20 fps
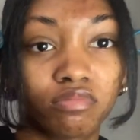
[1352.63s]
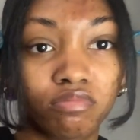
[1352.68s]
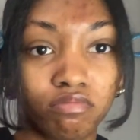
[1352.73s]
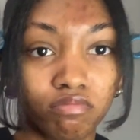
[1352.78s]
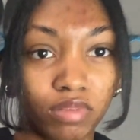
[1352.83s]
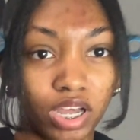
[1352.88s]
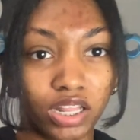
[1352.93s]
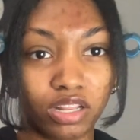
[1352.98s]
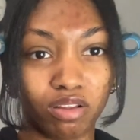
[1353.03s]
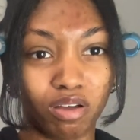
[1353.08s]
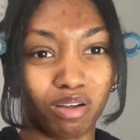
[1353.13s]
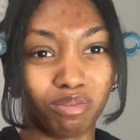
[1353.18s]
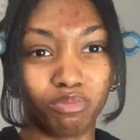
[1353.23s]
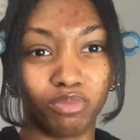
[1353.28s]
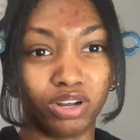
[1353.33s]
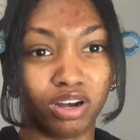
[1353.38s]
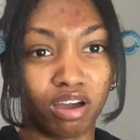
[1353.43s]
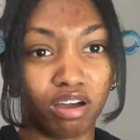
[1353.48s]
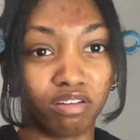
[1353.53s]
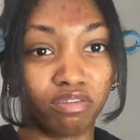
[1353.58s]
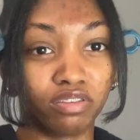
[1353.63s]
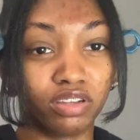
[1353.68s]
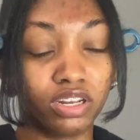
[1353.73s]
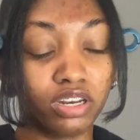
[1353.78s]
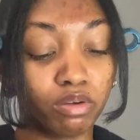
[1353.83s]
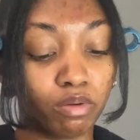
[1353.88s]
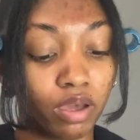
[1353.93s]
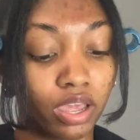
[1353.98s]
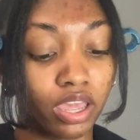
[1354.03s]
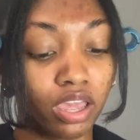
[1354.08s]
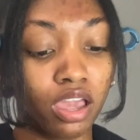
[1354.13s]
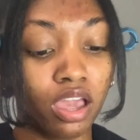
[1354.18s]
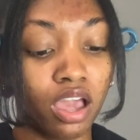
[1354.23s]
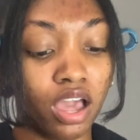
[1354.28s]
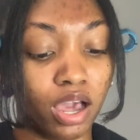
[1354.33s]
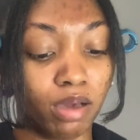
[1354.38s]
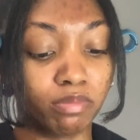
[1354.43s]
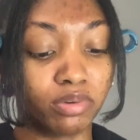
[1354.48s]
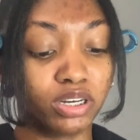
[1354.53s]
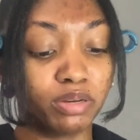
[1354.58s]
my alarm went off anyway
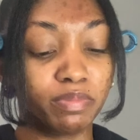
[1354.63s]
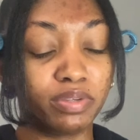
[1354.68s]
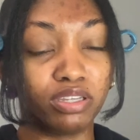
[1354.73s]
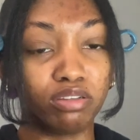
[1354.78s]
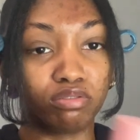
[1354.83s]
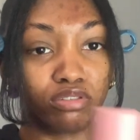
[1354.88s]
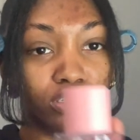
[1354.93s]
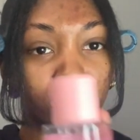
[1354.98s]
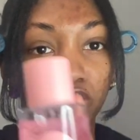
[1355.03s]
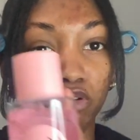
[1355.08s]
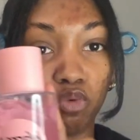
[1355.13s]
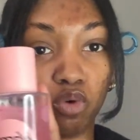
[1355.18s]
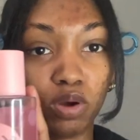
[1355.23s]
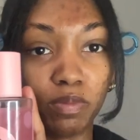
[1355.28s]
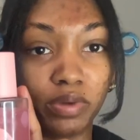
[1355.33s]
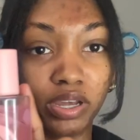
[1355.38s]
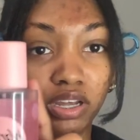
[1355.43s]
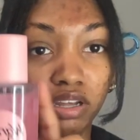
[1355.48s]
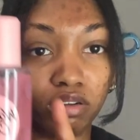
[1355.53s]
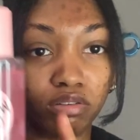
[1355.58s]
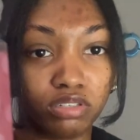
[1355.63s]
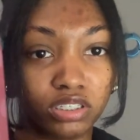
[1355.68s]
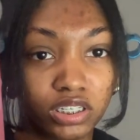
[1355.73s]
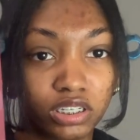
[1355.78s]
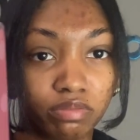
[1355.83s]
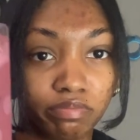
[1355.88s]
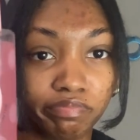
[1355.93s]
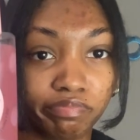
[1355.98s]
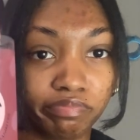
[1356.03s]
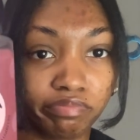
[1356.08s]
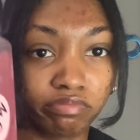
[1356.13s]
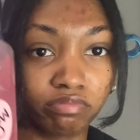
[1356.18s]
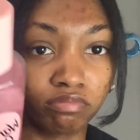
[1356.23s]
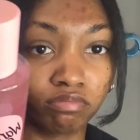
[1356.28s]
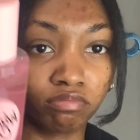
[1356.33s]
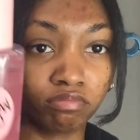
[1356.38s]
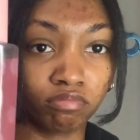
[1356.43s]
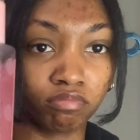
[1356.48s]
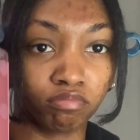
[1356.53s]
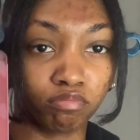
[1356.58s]
i'm gonna be using the warm and cozy
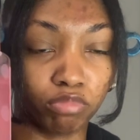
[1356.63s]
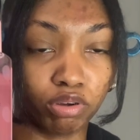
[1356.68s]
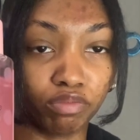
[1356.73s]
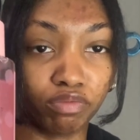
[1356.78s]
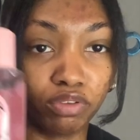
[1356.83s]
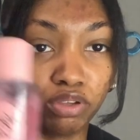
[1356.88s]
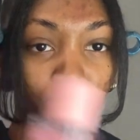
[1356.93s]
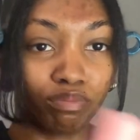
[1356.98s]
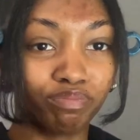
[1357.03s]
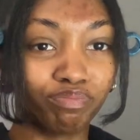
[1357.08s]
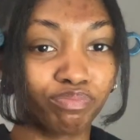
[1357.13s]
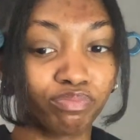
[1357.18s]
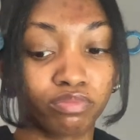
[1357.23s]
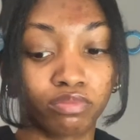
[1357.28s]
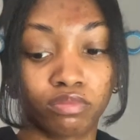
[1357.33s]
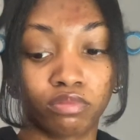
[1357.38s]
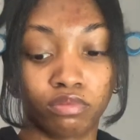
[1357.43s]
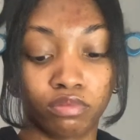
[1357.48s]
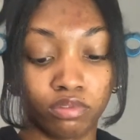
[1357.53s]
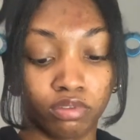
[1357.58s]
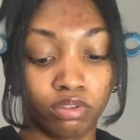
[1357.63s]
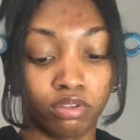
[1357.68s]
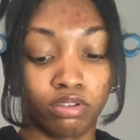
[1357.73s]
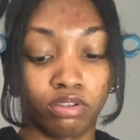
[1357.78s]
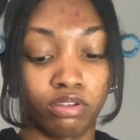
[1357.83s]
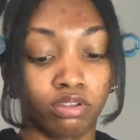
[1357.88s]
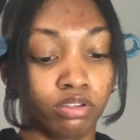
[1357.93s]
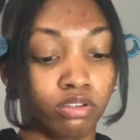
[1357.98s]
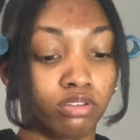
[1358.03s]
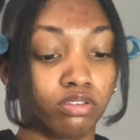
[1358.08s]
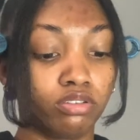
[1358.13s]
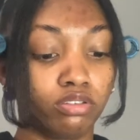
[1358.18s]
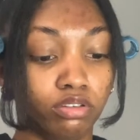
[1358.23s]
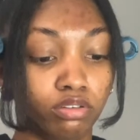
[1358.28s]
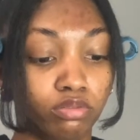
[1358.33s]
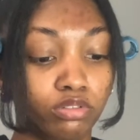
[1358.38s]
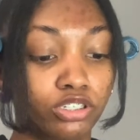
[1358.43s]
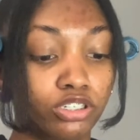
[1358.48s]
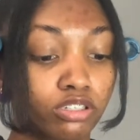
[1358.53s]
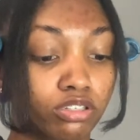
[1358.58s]
perfume so
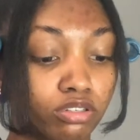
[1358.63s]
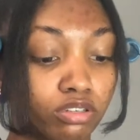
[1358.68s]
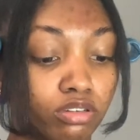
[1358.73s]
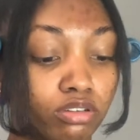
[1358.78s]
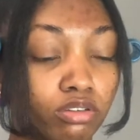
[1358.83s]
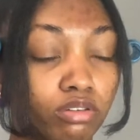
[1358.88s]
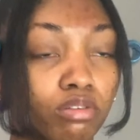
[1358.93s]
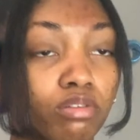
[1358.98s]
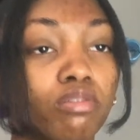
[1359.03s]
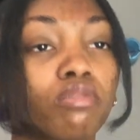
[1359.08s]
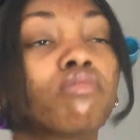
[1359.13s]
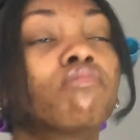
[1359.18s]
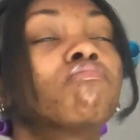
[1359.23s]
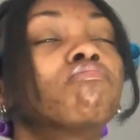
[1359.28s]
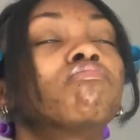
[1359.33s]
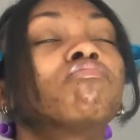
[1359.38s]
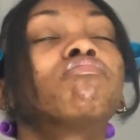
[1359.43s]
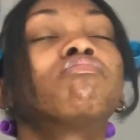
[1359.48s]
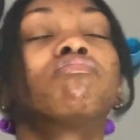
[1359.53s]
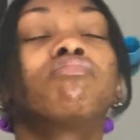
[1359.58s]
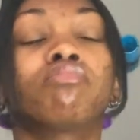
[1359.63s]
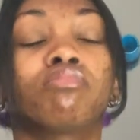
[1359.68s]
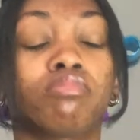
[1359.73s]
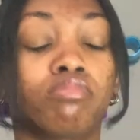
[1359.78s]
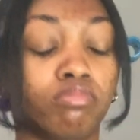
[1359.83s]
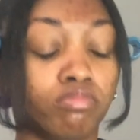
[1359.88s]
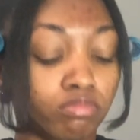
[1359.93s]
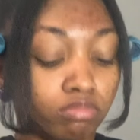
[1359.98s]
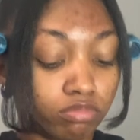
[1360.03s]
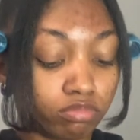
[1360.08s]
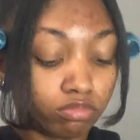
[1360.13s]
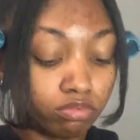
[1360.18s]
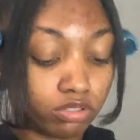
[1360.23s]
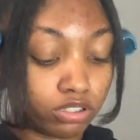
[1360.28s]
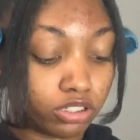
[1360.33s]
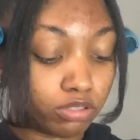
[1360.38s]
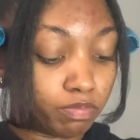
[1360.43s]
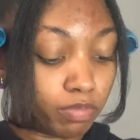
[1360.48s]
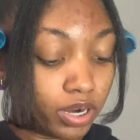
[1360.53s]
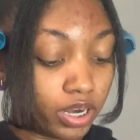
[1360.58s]
we just um,
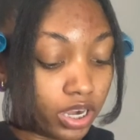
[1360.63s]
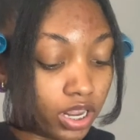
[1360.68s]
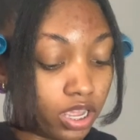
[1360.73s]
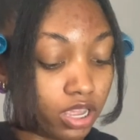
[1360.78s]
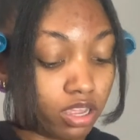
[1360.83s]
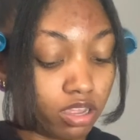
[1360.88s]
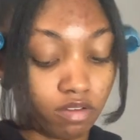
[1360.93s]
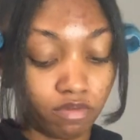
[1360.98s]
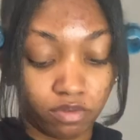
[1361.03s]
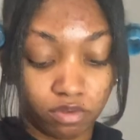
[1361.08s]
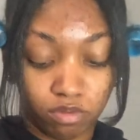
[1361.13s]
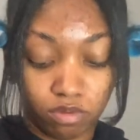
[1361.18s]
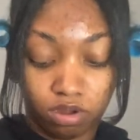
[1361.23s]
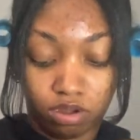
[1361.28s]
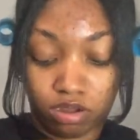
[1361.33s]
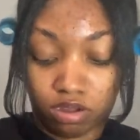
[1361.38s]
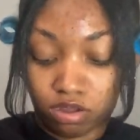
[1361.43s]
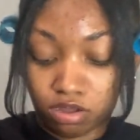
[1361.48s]
spray that everywhere